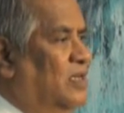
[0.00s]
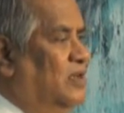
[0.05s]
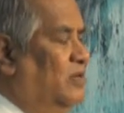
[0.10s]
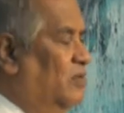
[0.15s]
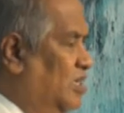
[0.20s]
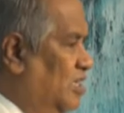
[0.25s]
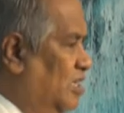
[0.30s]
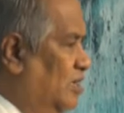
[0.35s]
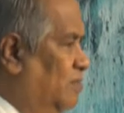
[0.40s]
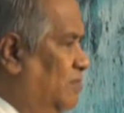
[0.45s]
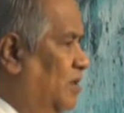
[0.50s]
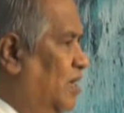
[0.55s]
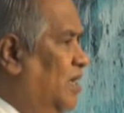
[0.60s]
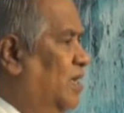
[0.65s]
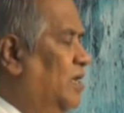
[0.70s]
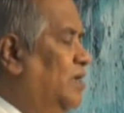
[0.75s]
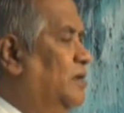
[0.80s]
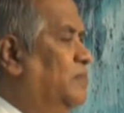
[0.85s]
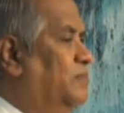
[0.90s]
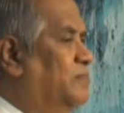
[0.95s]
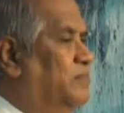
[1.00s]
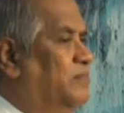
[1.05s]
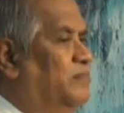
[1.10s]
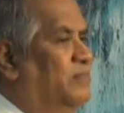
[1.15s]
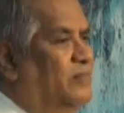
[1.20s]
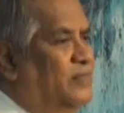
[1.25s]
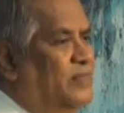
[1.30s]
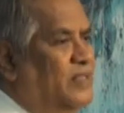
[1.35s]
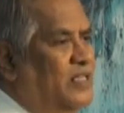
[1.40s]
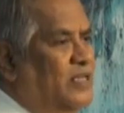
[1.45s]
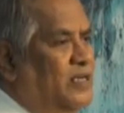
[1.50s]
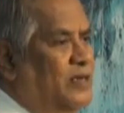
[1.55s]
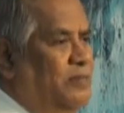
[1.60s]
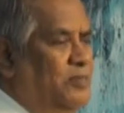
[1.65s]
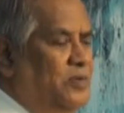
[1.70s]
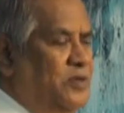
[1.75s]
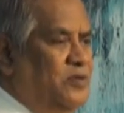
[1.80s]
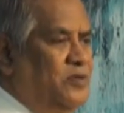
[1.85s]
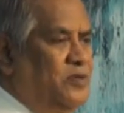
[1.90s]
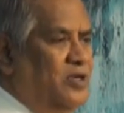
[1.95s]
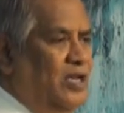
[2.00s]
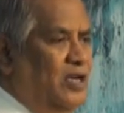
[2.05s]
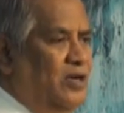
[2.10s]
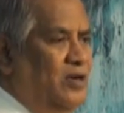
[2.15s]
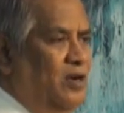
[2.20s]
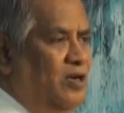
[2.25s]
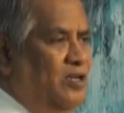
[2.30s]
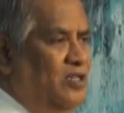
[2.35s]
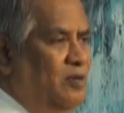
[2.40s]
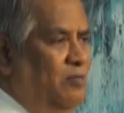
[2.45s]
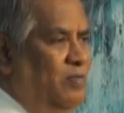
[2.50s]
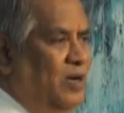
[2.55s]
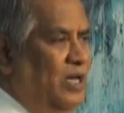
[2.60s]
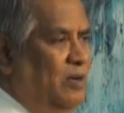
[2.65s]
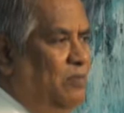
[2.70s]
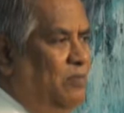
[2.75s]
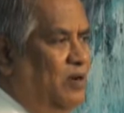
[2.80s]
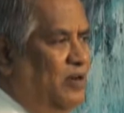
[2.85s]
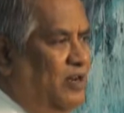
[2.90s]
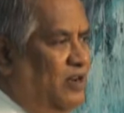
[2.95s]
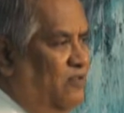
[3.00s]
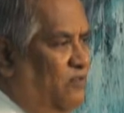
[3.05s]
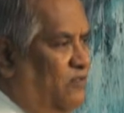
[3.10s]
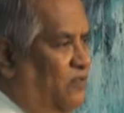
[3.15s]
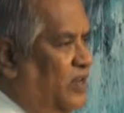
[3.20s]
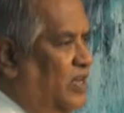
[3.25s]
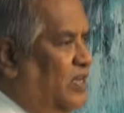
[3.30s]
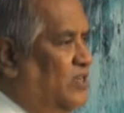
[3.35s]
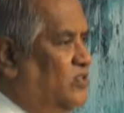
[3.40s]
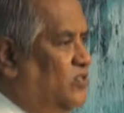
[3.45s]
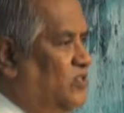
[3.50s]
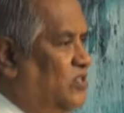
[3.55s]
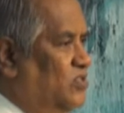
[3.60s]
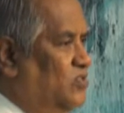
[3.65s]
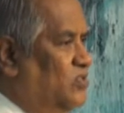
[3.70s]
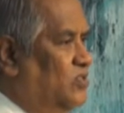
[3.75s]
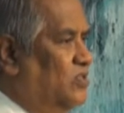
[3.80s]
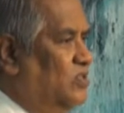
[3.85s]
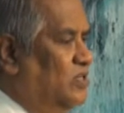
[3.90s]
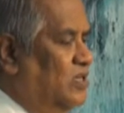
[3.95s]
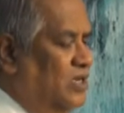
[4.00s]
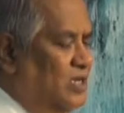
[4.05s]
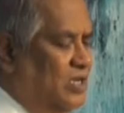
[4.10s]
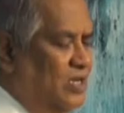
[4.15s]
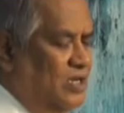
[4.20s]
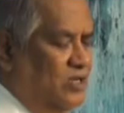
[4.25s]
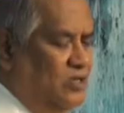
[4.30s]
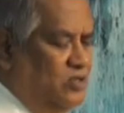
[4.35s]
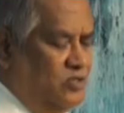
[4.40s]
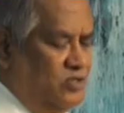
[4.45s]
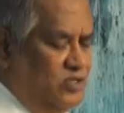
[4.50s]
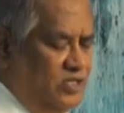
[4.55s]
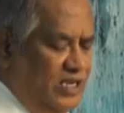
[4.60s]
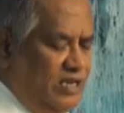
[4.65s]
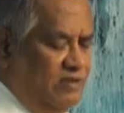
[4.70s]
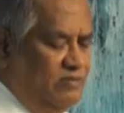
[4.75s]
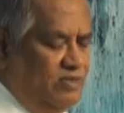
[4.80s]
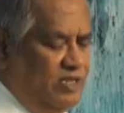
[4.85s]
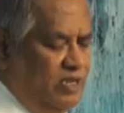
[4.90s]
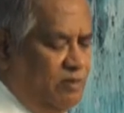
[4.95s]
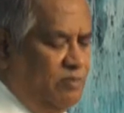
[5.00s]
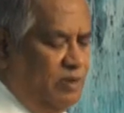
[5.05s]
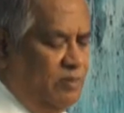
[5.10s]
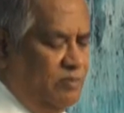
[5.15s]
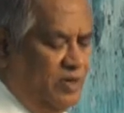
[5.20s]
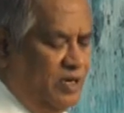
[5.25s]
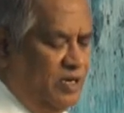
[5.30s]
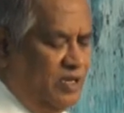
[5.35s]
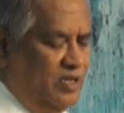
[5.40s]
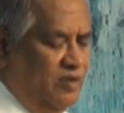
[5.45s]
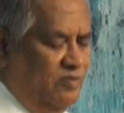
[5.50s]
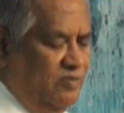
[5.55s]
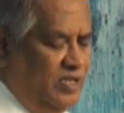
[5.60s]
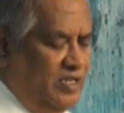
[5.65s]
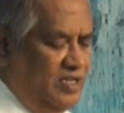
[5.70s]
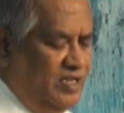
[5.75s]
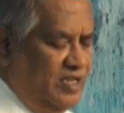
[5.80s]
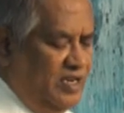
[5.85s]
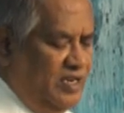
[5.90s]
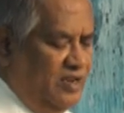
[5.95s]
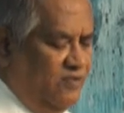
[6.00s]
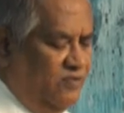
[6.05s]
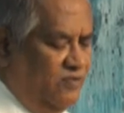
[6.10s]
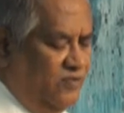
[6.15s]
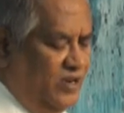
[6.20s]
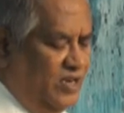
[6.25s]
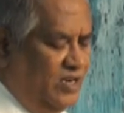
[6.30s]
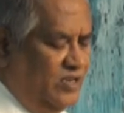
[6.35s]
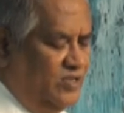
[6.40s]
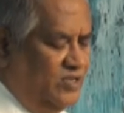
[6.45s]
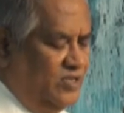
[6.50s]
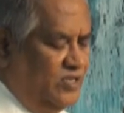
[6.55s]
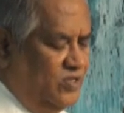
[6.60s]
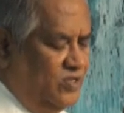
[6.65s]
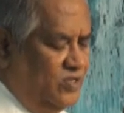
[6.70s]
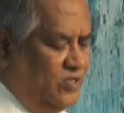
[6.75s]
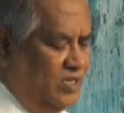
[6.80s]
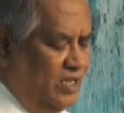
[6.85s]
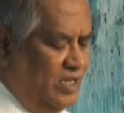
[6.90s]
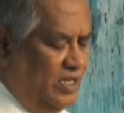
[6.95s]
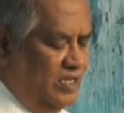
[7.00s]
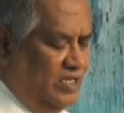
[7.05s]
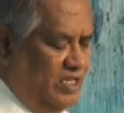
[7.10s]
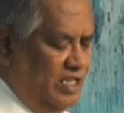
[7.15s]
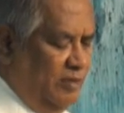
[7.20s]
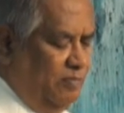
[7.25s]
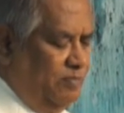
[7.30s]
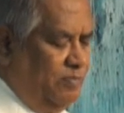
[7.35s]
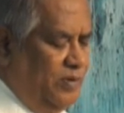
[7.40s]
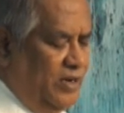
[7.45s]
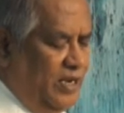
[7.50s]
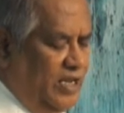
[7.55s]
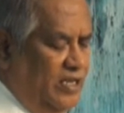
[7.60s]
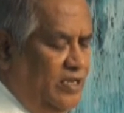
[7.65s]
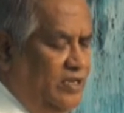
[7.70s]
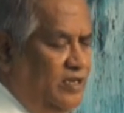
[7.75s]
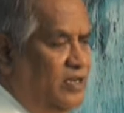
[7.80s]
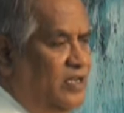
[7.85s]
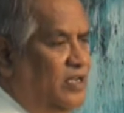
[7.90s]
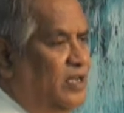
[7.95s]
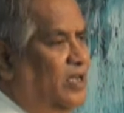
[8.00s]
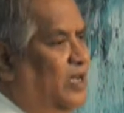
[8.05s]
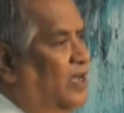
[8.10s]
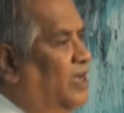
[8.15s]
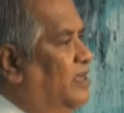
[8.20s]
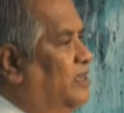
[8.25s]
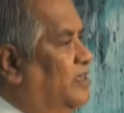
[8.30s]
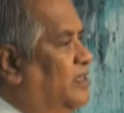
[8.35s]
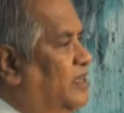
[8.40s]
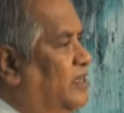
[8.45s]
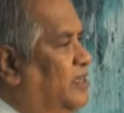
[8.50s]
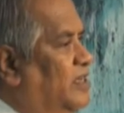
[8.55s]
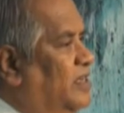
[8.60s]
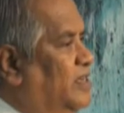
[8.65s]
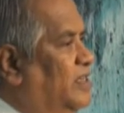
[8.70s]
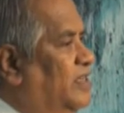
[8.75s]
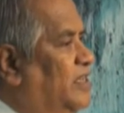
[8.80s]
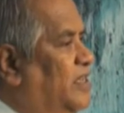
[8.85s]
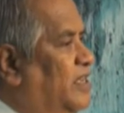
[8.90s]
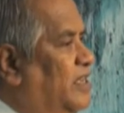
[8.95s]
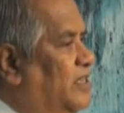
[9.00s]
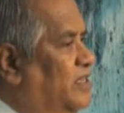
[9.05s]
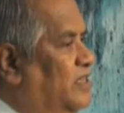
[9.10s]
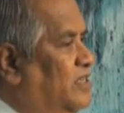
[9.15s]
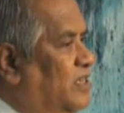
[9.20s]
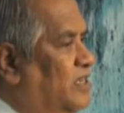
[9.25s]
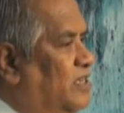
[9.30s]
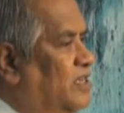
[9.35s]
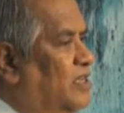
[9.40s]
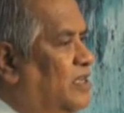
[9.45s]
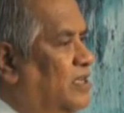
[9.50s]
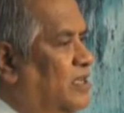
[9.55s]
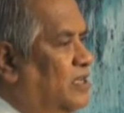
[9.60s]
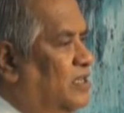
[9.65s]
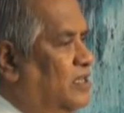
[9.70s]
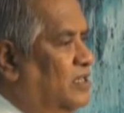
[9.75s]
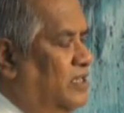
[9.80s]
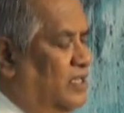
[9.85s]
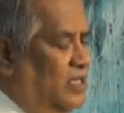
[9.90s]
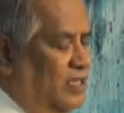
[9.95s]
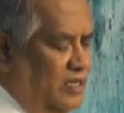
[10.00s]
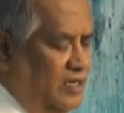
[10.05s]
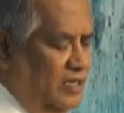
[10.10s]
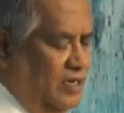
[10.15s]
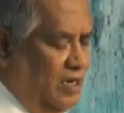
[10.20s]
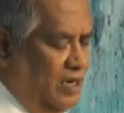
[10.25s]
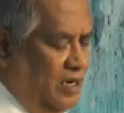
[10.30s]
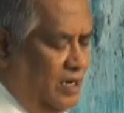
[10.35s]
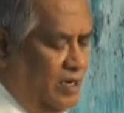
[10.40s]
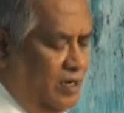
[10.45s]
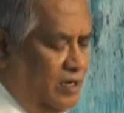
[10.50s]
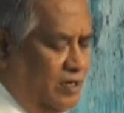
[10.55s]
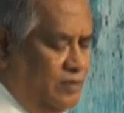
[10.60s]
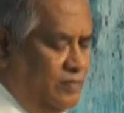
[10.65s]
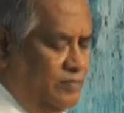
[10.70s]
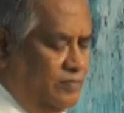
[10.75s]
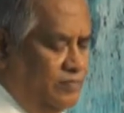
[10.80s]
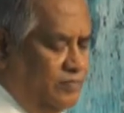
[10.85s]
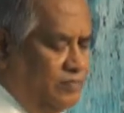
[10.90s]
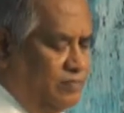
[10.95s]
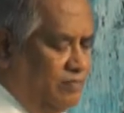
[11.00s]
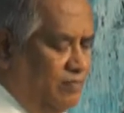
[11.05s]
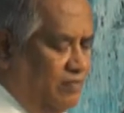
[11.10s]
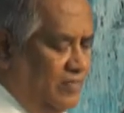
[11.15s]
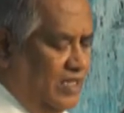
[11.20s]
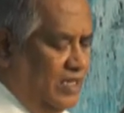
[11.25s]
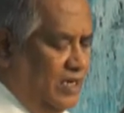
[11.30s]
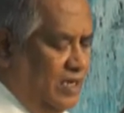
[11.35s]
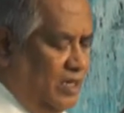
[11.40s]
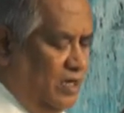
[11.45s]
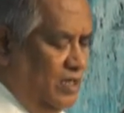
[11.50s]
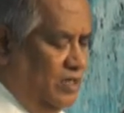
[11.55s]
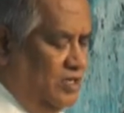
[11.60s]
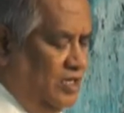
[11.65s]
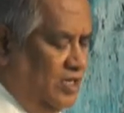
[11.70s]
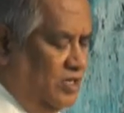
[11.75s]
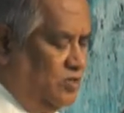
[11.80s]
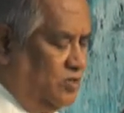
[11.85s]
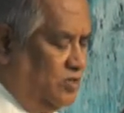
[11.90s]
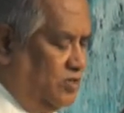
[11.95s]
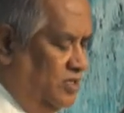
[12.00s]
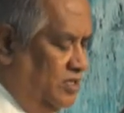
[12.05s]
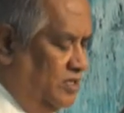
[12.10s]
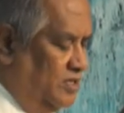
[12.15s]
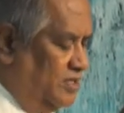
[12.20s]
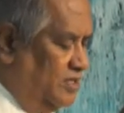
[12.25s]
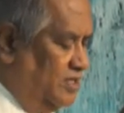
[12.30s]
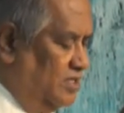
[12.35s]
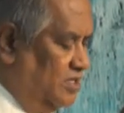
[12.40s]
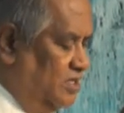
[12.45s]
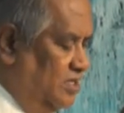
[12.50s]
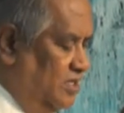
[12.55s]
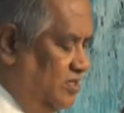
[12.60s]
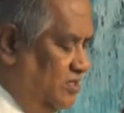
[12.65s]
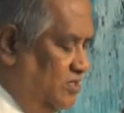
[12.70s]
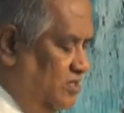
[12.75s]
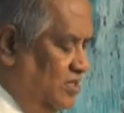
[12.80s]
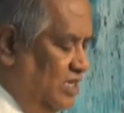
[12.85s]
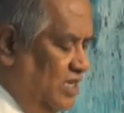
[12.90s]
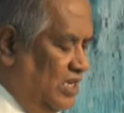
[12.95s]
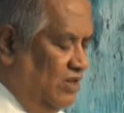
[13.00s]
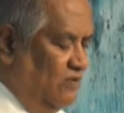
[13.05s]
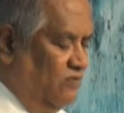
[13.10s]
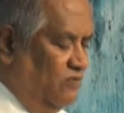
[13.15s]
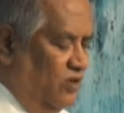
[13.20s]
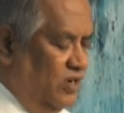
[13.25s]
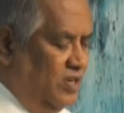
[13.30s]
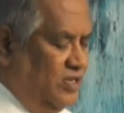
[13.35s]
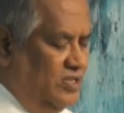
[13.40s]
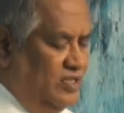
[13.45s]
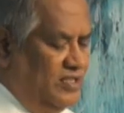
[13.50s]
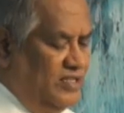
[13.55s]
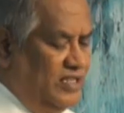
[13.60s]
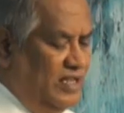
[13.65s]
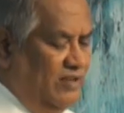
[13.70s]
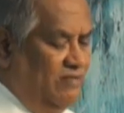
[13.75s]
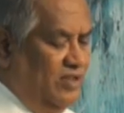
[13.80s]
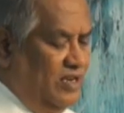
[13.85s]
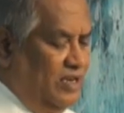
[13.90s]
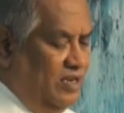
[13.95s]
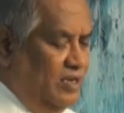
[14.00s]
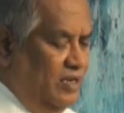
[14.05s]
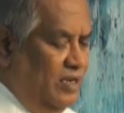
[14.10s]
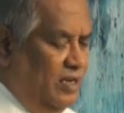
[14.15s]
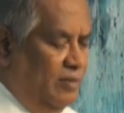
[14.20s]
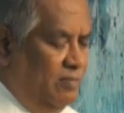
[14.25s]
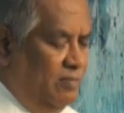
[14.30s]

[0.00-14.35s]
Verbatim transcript: even in my computer, I got the Bible references. To save time, I'm not giving the references. They prayed and they dedicated the, uh, uh, they took decisions. 47.